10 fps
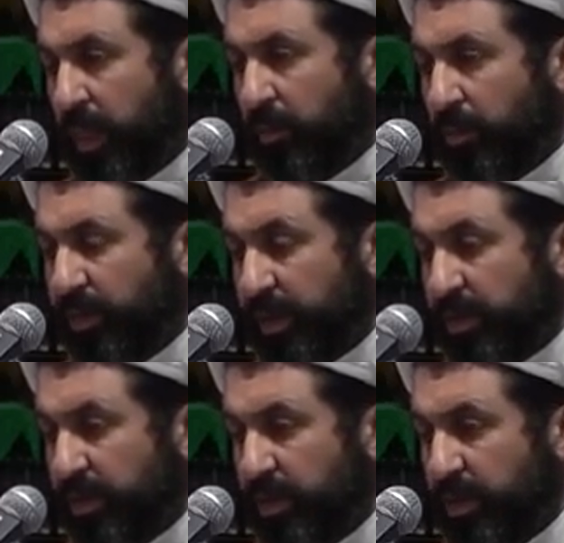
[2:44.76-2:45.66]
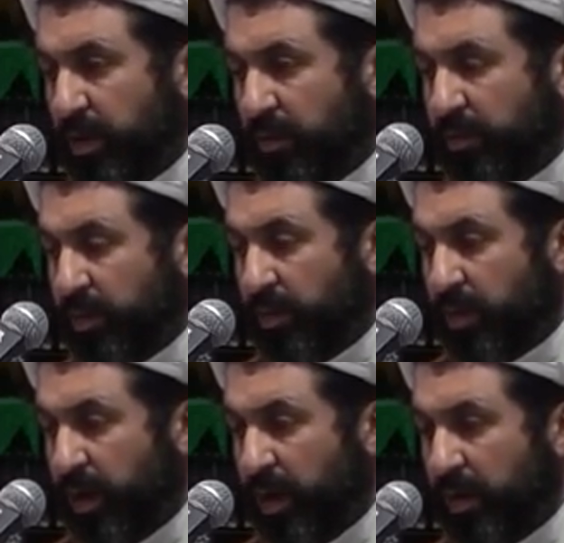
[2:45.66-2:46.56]
mufassirin of the
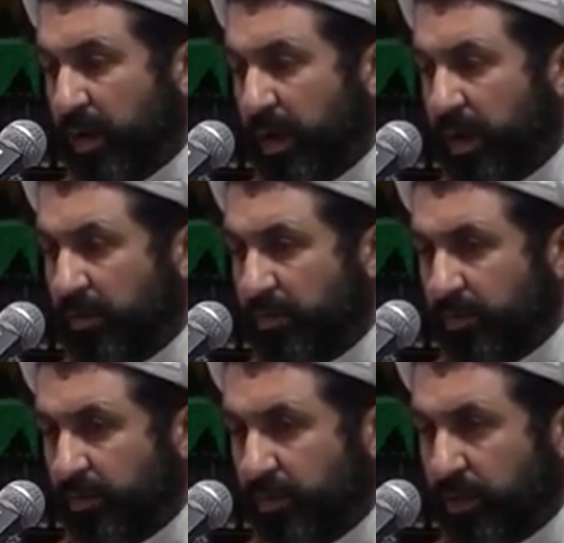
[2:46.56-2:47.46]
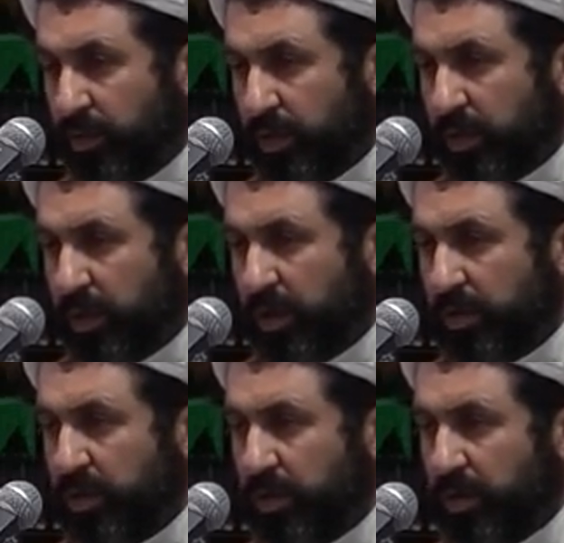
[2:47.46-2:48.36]
Quran have
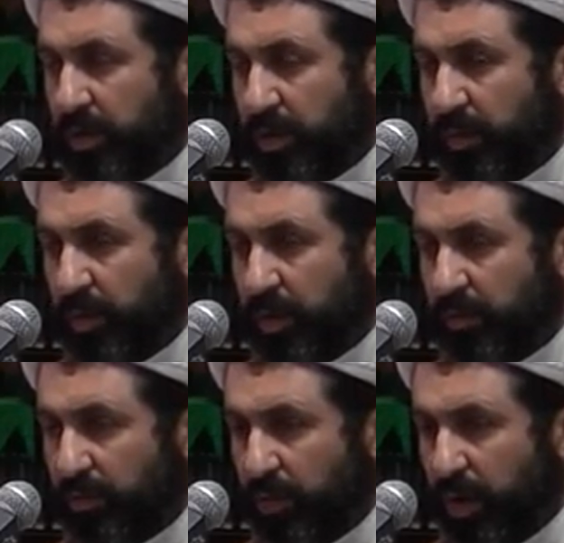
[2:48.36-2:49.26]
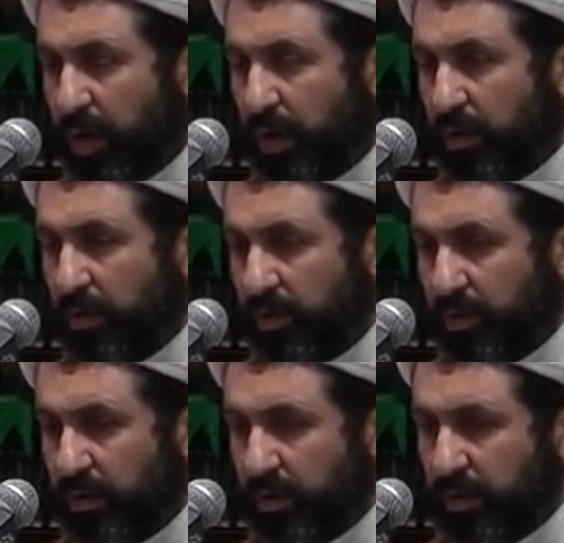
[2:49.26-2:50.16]
discussed the topic of dua
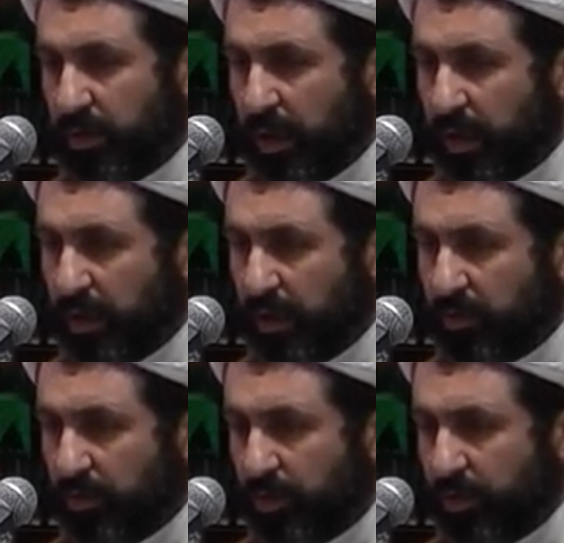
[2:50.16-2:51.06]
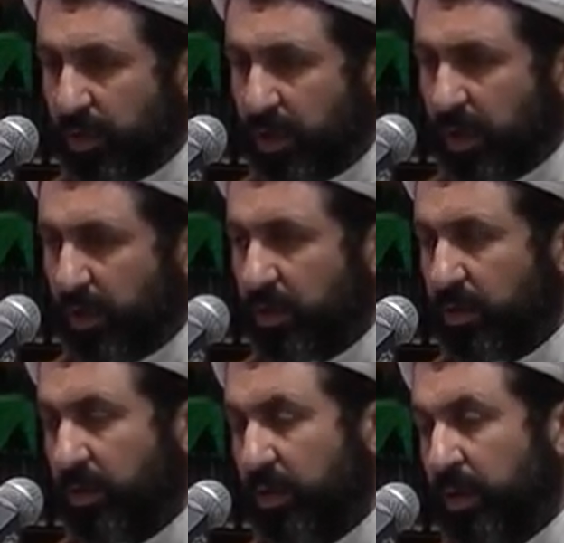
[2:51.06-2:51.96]
in their books on